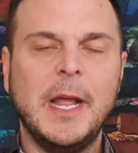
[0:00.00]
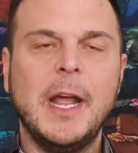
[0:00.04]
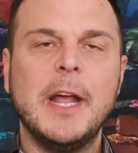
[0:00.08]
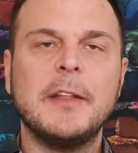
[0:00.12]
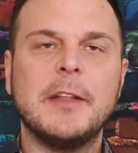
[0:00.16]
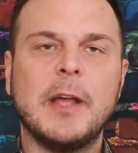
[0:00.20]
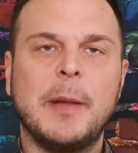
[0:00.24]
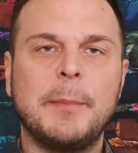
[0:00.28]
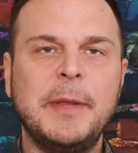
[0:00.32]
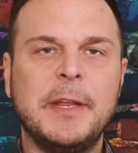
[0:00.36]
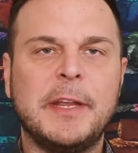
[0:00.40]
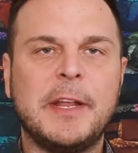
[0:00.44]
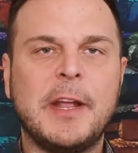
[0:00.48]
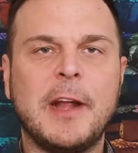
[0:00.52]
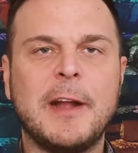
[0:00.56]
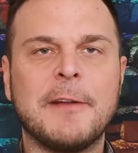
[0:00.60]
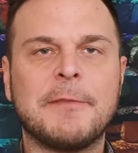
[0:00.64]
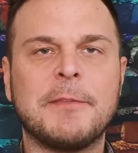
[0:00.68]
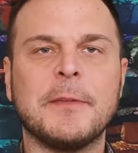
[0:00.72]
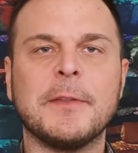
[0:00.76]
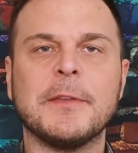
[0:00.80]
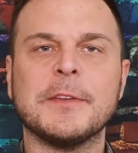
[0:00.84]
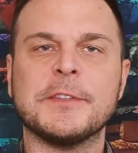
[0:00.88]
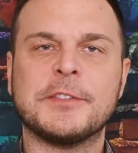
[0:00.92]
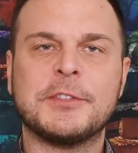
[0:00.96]
Now be
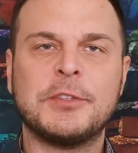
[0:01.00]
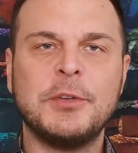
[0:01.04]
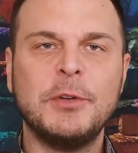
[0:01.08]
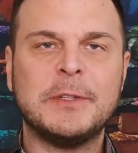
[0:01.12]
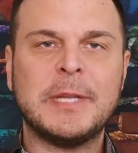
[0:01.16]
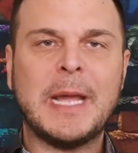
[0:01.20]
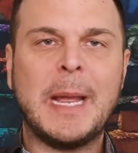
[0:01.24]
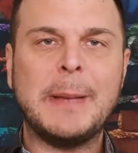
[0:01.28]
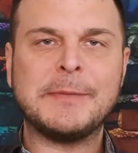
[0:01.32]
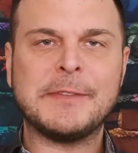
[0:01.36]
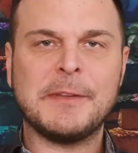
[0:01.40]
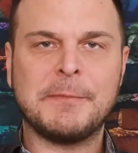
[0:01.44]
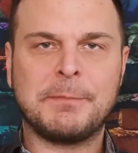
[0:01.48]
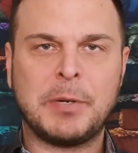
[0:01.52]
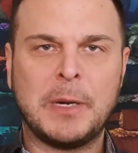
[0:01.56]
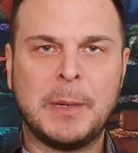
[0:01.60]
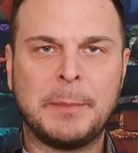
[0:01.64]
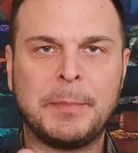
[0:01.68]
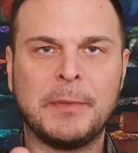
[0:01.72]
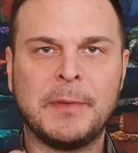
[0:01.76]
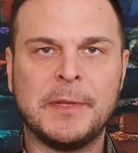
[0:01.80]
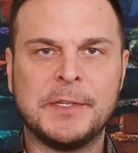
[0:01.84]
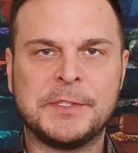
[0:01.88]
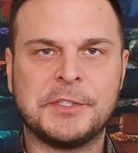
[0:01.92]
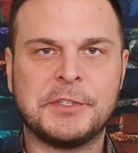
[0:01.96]
careful, there's 2 types of
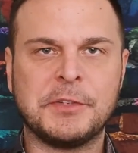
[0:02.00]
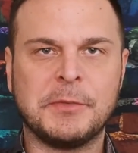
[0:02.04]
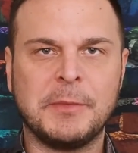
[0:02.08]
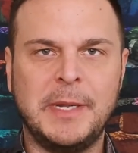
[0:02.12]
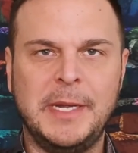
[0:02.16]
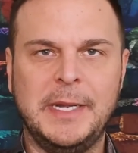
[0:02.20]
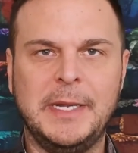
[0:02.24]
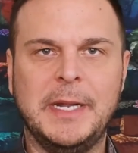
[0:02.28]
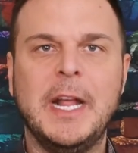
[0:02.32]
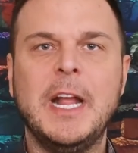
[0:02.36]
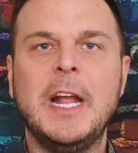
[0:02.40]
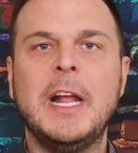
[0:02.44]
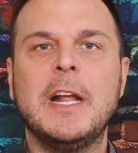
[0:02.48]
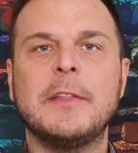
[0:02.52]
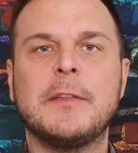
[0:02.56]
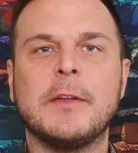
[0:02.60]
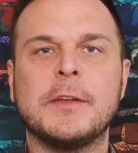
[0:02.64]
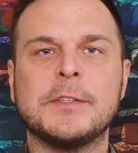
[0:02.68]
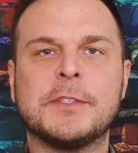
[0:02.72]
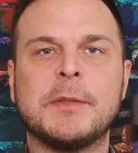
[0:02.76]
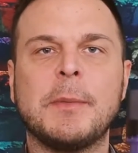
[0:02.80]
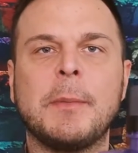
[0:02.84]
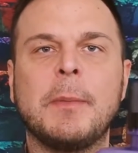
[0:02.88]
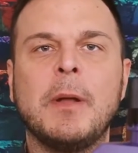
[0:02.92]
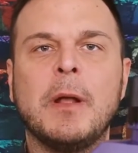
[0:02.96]
purple Listerine.
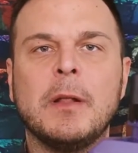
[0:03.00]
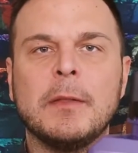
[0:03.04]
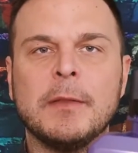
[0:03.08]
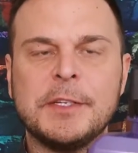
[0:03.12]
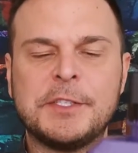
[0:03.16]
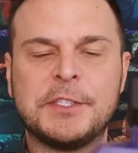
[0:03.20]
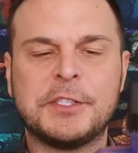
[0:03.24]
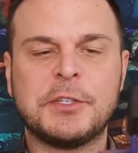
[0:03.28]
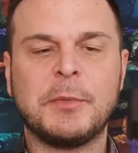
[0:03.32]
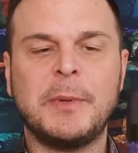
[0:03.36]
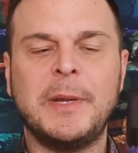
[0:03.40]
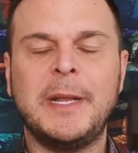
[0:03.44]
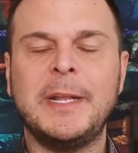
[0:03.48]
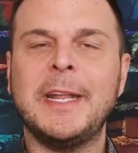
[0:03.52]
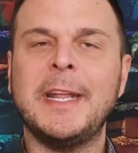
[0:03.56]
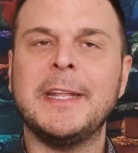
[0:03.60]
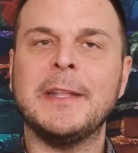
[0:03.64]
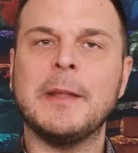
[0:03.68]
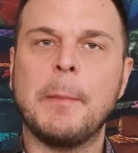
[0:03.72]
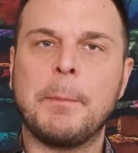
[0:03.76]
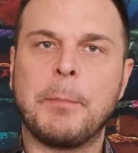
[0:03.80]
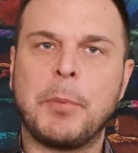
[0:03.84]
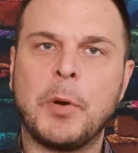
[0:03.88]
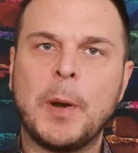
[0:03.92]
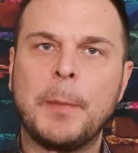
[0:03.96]
There's the Listerine in
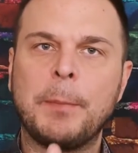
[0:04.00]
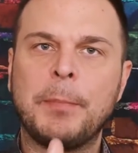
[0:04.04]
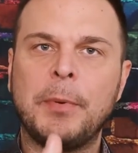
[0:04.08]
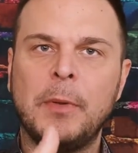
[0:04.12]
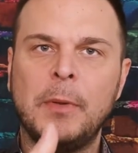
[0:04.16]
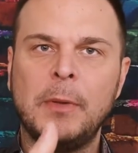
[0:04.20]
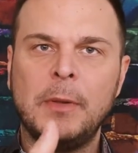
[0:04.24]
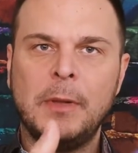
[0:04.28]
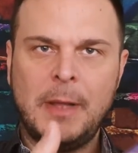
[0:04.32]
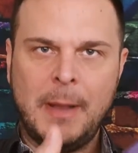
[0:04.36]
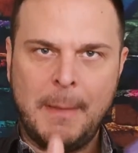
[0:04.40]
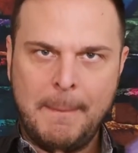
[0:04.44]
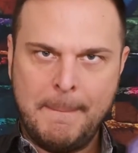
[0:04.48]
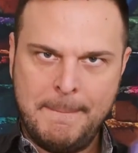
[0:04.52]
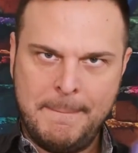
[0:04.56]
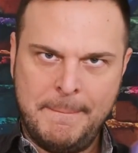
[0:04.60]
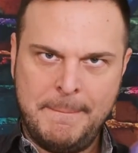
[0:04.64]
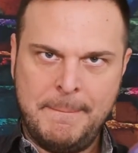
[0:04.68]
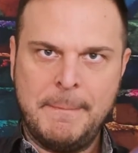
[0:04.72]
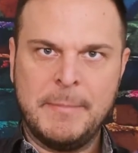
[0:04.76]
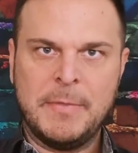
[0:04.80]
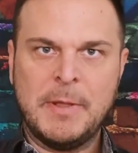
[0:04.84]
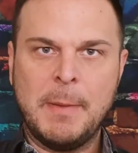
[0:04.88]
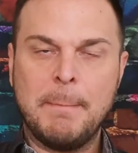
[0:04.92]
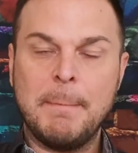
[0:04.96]
the purple,
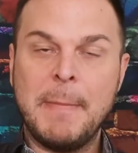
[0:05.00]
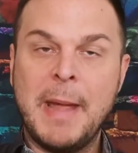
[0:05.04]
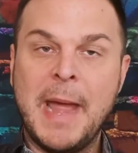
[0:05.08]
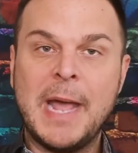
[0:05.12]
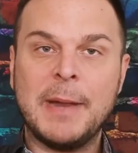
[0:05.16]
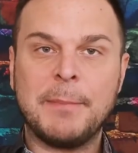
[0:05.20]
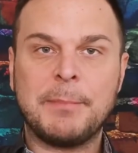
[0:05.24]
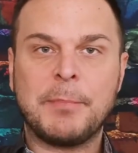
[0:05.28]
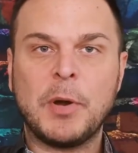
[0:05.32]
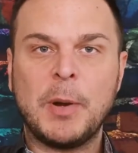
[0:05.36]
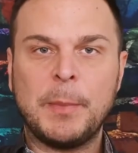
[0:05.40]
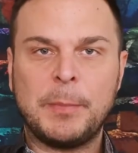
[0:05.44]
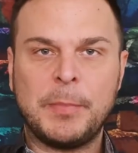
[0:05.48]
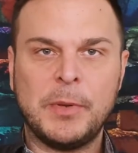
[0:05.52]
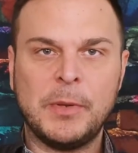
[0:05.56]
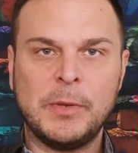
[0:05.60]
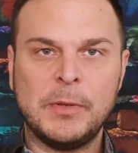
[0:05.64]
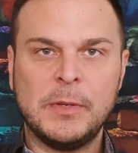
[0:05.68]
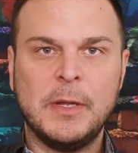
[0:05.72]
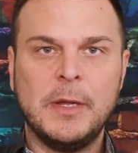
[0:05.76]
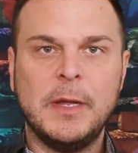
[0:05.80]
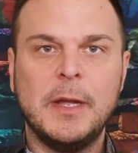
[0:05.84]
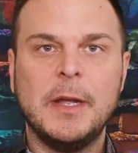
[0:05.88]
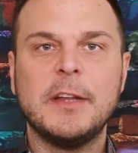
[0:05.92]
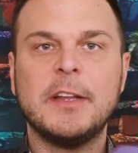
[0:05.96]
the matte
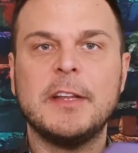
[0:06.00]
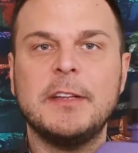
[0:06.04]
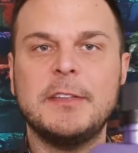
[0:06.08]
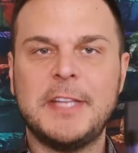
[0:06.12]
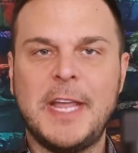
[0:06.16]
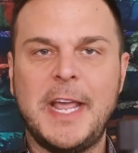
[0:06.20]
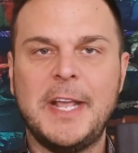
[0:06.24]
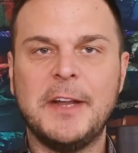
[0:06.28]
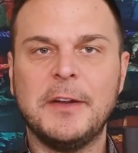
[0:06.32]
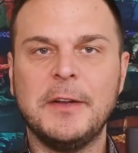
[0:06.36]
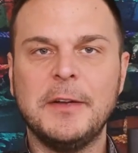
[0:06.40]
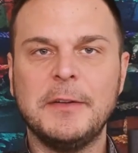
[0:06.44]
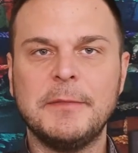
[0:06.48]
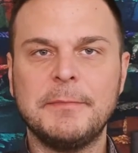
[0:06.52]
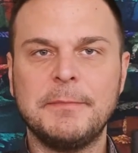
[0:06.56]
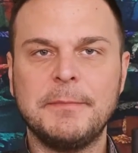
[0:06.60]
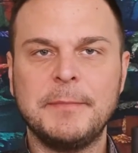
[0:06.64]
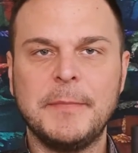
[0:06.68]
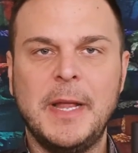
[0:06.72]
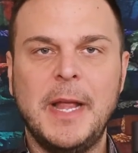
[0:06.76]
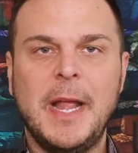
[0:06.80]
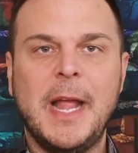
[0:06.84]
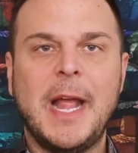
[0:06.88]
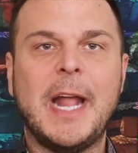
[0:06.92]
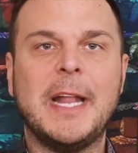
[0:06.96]
purple container,
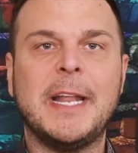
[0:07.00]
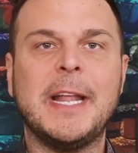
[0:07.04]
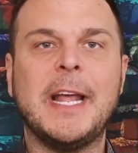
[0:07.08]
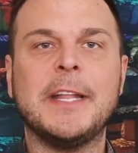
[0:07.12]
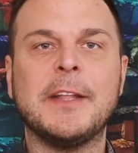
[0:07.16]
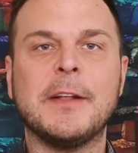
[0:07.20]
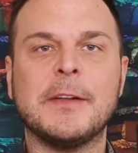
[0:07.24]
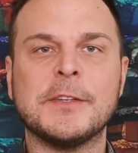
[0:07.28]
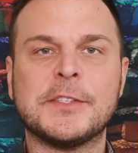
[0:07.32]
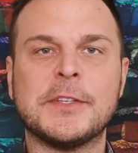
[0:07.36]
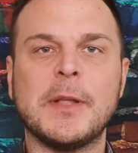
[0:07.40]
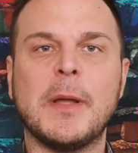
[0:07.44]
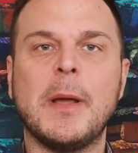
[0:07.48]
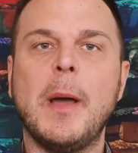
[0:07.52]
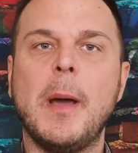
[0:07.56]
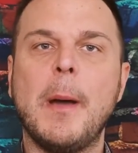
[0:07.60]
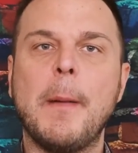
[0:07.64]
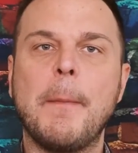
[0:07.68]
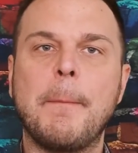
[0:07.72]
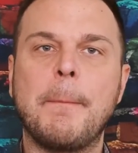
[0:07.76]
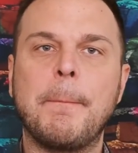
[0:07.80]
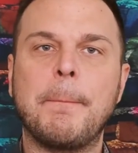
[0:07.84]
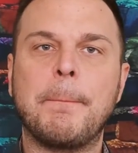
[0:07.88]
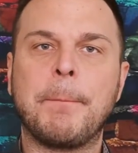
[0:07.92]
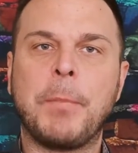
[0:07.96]
and then there's the
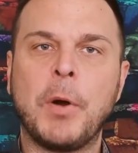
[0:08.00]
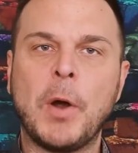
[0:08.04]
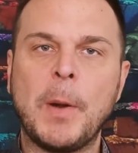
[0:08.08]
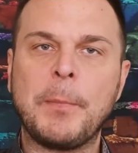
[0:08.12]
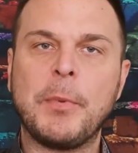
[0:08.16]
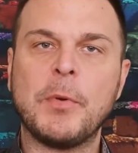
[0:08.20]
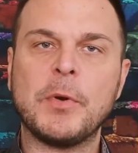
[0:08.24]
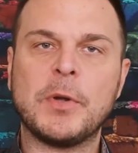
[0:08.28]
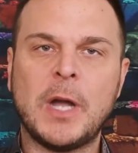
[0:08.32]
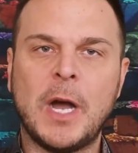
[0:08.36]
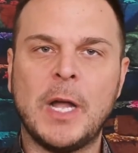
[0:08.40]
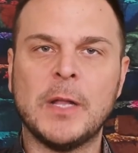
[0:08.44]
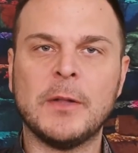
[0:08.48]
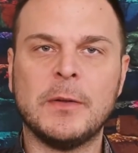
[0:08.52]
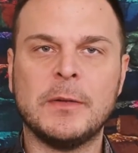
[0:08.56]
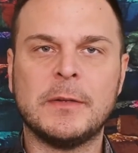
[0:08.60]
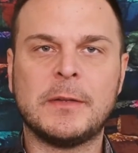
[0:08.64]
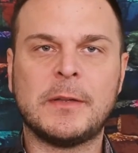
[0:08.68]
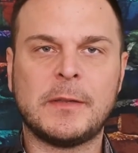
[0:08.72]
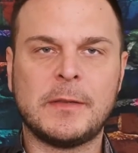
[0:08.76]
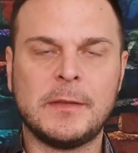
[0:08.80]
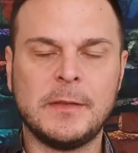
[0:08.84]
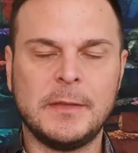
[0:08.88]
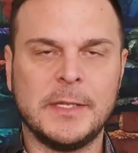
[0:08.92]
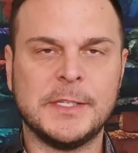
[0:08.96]
purple colored
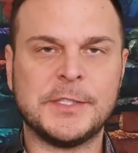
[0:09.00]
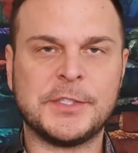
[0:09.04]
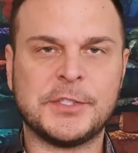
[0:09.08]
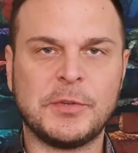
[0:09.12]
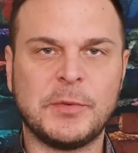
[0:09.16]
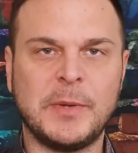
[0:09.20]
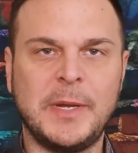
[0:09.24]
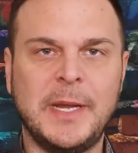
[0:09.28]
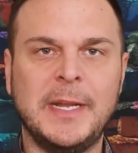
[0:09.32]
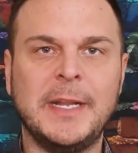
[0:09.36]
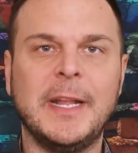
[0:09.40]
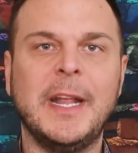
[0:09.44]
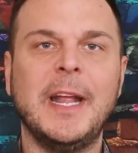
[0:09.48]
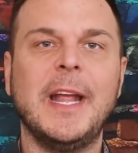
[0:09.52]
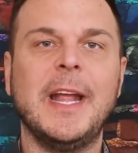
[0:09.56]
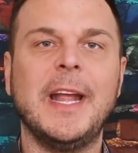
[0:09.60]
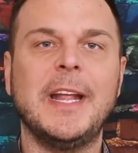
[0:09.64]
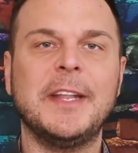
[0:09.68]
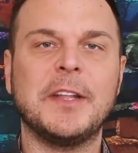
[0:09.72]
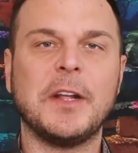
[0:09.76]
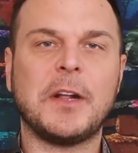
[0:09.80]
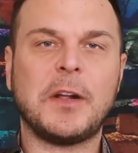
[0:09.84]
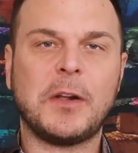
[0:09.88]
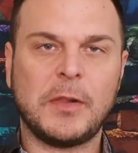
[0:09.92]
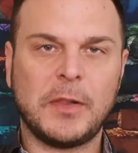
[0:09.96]
Listerine in
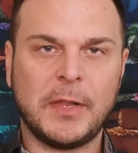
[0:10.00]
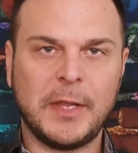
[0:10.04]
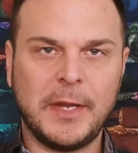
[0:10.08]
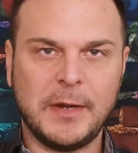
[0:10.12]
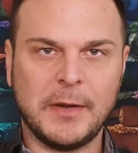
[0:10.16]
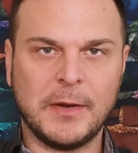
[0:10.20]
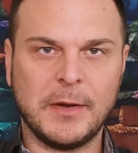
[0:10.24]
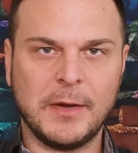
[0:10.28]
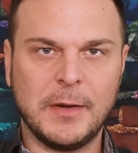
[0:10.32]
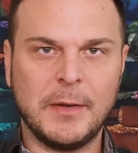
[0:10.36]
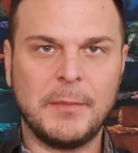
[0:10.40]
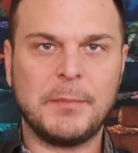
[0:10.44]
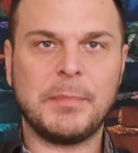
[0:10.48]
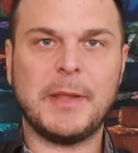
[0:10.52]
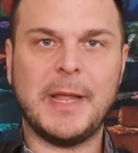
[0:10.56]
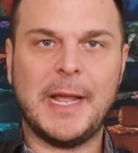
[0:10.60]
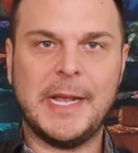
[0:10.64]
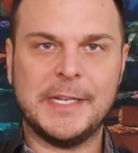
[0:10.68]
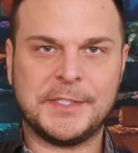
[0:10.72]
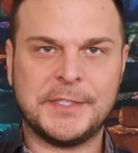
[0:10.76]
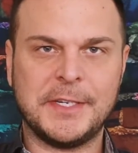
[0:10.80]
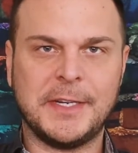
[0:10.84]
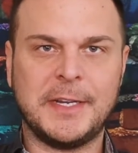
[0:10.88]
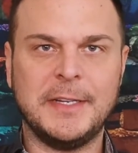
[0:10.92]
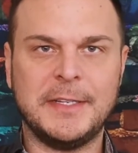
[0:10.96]
the clear
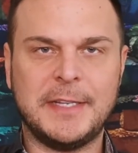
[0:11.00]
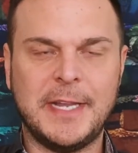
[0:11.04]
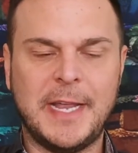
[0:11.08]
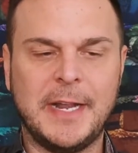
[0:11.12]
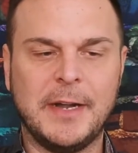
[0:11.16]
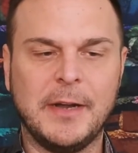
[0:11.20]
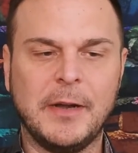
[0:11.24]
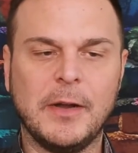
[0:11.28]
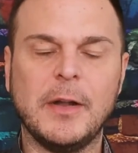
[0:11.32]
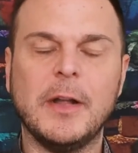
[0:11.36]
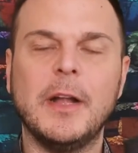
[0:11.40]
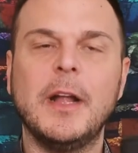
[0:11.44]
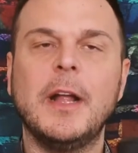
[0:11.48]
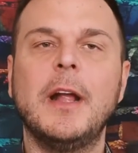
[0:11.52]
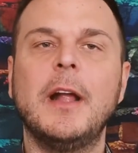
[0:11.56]
plastic container.